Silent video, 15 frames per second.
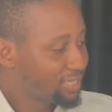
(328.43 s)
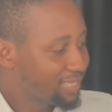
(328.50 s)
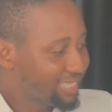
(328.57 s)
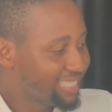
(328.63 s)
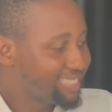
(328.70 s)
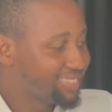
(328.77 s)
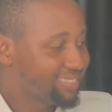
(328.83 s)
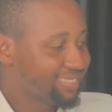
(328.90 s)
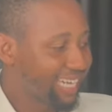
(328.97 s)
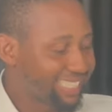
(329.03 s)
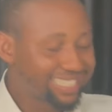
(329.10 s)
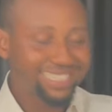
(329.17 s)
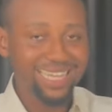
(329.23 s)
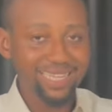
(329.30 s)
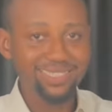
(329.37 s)
Is
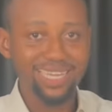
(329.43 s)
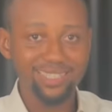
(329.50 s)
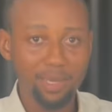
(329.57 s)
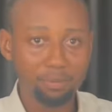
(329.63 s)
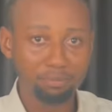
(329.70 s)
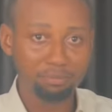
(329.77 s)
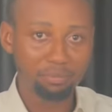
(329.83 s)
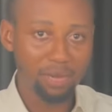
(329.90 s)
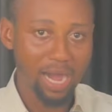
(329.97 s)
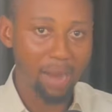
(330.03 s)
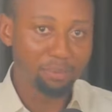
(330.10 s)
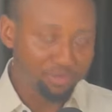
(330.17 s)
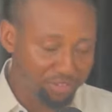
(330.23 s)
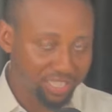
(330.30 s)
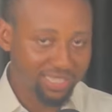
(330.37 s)
registered that they're
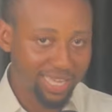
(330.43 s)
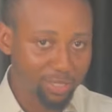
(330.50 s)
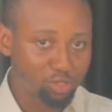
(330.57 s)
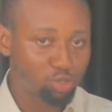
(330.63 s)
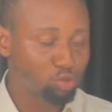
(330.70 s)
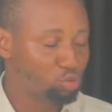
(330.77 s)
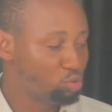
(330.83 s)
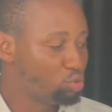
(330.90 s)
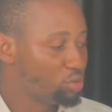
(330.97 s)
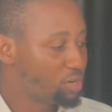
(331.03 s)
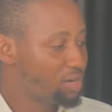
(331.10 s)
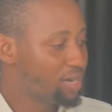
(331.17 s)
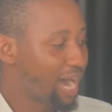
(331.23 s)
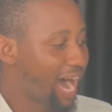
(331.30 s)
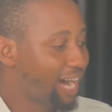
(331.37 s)
abbreviated to
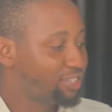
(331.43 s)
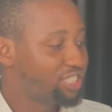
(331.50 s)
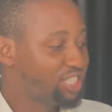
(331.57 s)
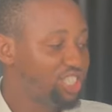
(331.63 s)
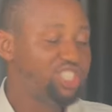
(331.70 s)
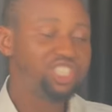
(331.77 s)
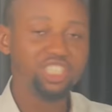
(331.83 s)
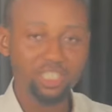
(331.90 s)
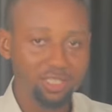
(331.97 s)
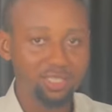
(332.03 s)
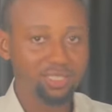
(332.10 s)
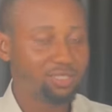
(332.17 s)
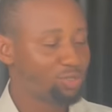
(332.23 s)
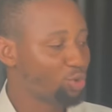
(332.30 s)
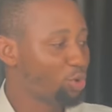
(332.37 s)

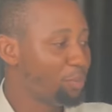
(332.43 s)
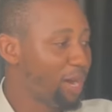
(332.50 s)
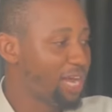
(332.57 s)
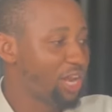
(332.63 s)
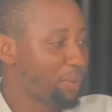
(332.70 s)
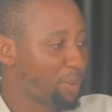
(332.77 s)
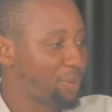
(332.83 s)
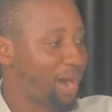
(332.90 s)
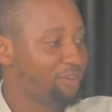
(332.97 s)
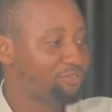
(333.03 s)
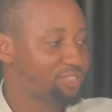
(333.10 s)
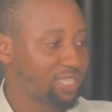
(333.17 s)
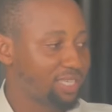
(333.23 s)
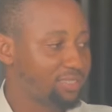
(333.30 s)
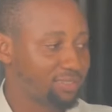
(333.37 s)
REGD. So, but a lot of people have
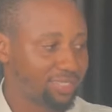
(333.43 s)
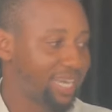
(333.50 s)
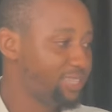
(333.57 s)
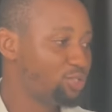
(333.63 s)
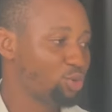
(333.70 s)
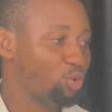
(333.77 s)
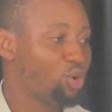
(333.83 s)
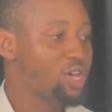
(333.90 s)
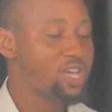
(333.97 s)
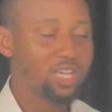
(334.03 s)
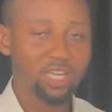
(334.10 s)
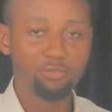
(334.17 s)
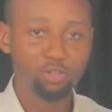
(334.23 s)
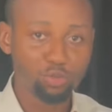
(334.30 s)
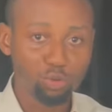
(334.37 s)
said red. So
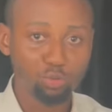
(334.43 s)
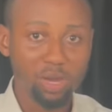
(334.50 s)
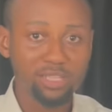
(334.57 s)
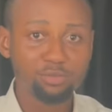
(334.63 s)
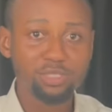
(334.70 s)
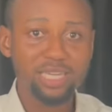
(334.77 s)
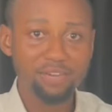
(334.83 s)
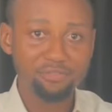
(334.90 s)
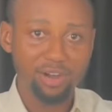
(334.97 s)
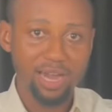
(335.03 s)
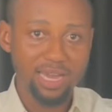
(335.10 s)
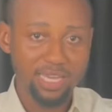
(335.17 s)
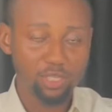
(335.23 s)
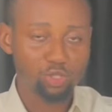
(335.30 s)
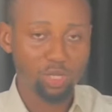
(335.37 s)
even when we give
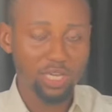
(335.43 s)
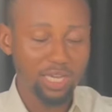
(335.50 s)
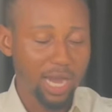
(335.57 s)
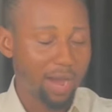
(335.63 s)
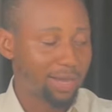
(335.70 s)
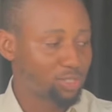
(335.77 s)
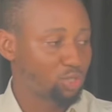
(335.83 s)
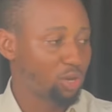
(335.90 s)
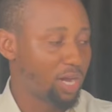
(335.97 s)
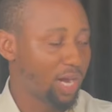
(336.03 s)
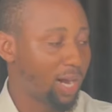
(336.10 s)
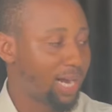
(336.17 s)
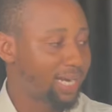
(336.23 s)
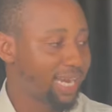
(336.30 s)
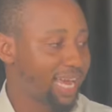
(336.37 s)

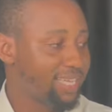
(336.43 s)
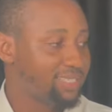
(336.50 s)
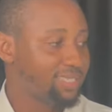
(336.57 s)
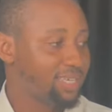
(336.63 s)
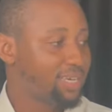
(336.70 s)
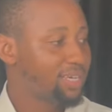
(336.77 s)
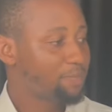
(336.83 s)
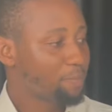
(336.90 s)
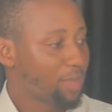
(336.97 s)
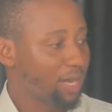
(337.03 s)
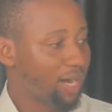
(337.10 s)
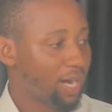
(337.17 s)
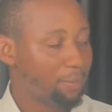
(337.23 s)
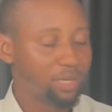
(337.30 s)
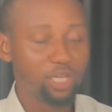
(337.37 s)
our client
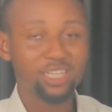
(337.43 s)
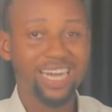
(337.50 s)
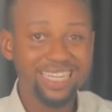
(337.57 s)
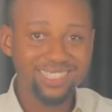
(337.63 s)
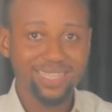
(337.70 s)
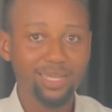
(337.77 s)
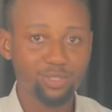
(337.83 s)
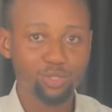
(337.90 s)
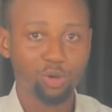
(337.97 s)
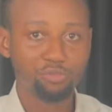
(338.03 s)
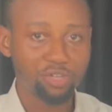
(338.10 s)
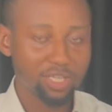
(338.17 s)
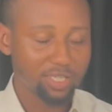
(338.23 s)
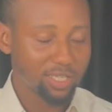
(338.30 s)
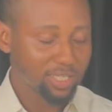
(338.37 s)
a registered
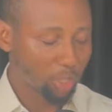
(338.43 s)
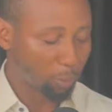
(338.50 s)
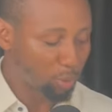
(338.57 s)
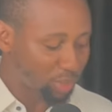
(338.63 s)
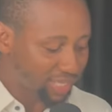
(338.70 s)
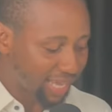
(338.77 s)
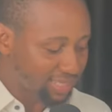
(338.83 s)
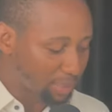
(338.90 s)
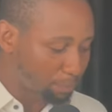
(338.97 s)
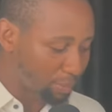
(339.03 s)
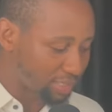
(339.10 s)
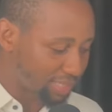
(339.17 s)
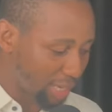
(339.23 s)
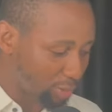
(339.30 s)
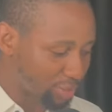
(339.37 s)
survey, they'll be looking at the
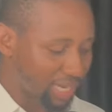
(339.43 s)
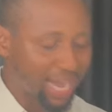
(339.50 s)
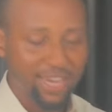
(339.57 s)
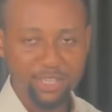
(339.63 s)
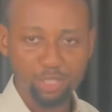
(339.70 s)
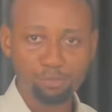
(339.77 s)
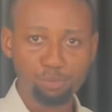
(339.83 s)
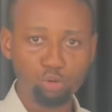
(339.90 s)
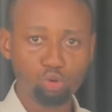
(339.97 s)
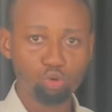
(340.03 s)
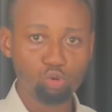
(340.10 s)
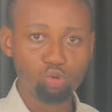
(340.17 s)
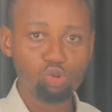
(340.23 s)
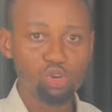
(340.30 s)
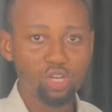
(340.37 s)
printout. It's
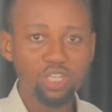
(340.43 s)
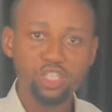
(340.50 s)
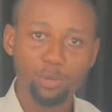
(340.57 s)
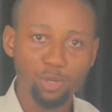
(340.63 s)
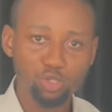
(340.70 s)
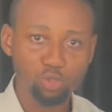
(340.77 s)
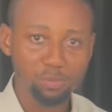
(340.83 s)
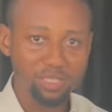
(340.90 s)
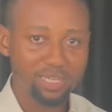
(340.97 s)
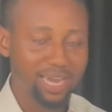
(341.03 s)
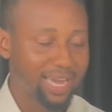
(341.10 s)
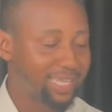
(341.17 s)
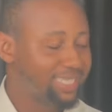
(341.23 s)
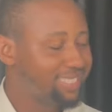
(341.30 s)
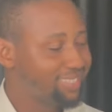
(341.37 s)
blue. It's supposed to be
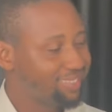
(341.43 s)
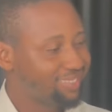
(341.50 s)
red.